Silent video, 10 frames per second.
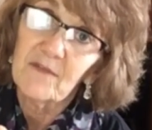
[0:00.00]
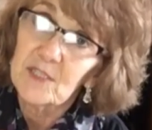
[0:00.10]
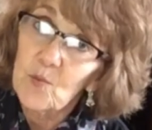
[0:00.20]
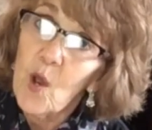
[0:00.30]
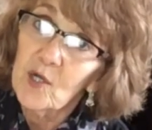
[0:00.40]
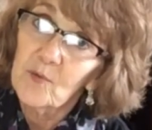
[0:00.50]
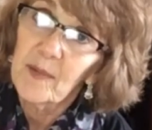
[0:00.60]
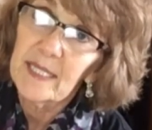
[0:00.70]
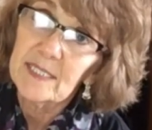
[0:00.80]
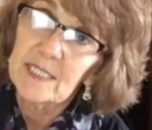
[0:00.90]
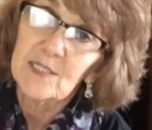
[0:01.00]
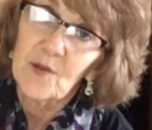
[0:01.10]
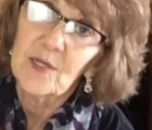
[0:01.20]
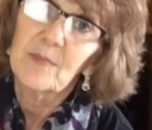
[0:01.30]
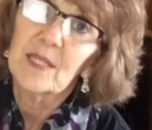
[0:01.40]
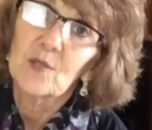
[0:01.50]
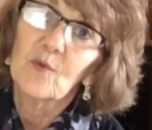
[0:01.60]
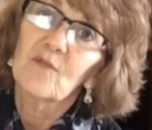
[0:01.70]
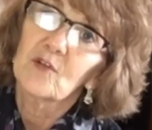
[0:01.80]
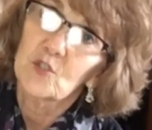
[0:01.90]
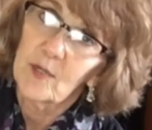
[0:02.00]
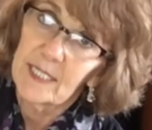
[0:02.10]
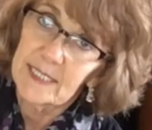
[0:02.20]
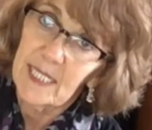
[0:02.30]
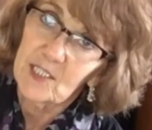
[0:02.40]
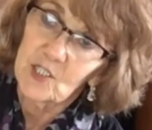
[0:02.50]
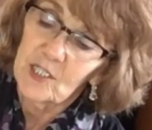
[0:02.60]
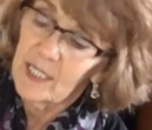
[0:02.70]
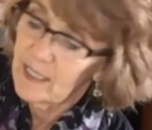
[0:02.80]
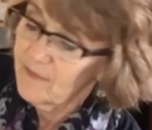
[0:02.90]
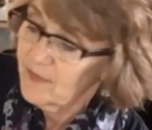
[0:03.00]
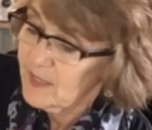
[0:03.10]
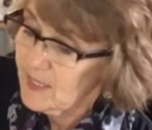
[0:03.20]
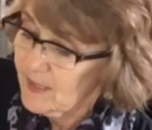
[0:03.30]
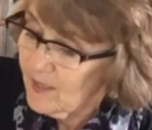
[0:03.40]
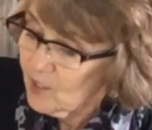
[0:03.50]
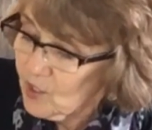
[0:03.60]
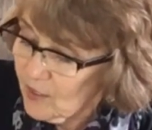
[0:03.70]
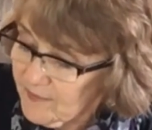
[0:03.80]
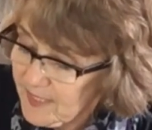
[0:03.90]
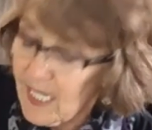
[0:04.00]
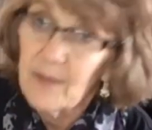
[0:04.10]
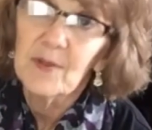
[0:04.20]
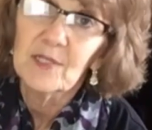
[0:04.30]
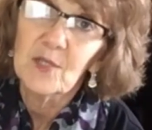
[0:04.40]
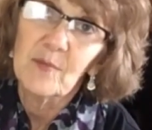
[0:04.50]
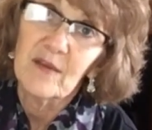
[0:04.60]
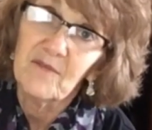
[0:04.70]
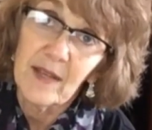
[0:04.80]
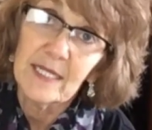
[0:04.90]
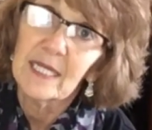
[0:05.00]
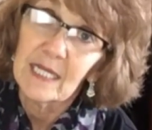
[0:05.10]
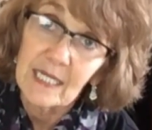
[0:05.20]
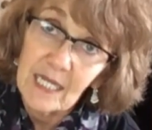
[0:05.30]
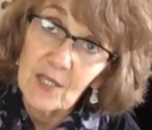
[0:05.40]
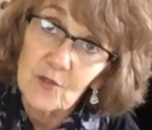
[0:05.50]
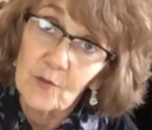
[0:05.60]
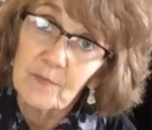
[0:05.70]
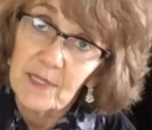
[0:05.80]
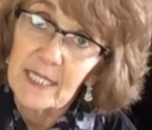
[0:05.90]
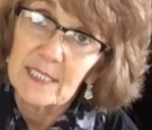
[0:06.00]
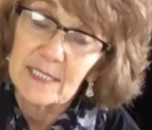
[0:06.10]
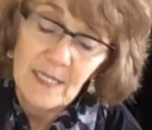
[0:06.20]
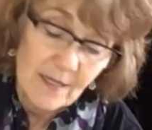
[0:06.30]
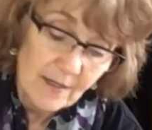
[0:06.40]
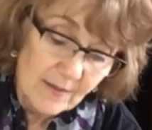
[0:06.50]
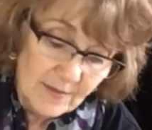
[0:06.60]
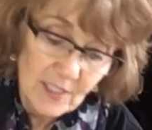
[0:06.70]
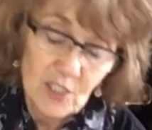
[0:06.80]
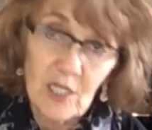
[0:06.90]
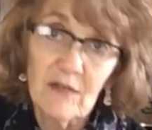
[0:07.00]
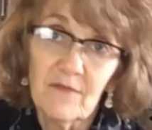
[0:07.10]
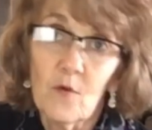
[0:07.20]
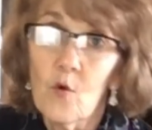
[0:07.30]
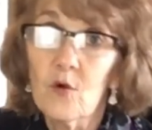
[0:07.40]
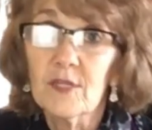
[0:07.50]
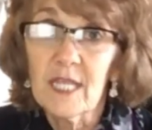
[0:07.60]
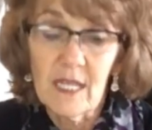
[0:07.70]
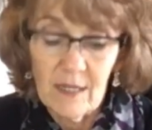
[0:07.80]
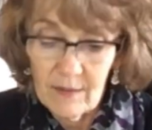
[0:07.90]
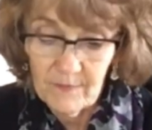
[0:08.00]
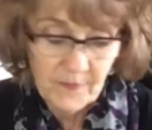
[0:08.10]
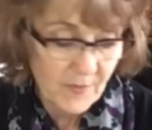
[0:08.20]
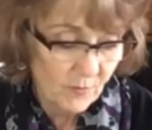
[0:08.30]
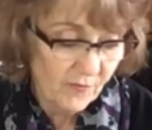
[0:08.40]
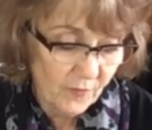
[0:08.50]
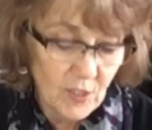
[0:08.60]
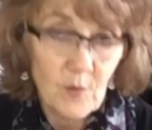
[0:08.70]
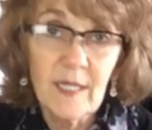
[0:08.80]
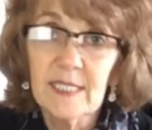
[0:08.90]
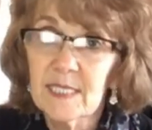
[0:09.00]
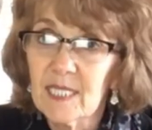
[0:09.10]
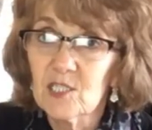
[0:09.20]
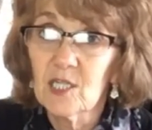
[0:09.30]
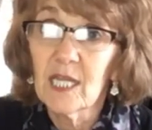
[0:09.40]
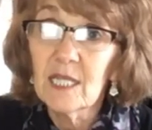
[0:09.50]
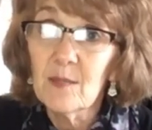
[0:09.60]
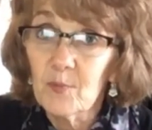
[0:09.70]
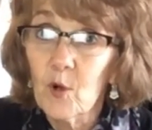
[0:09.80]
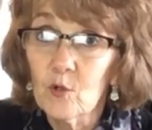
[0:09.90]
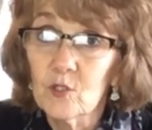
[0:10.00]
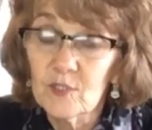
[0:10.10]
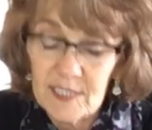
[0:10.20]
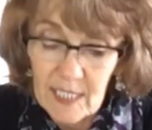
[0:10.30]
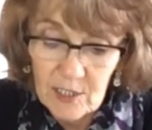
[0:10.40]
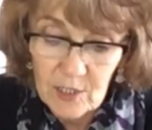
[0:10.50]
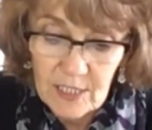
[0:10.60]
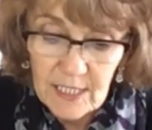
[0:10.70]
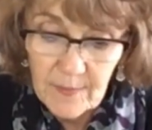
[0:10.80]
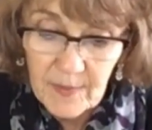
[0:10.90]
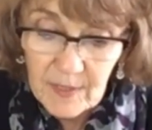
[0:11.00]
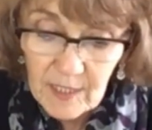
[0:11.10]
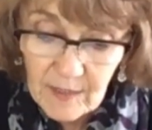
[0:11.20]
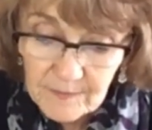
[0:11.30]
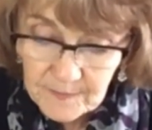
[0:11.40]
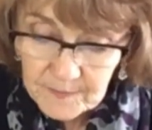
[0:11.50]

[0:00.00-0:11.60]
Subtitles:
If it's water-based, it's going to be in the refrigerated section, and if it's shelf-stable, you might find it in either place, the shelf or the refrigerated section in the produce section typically.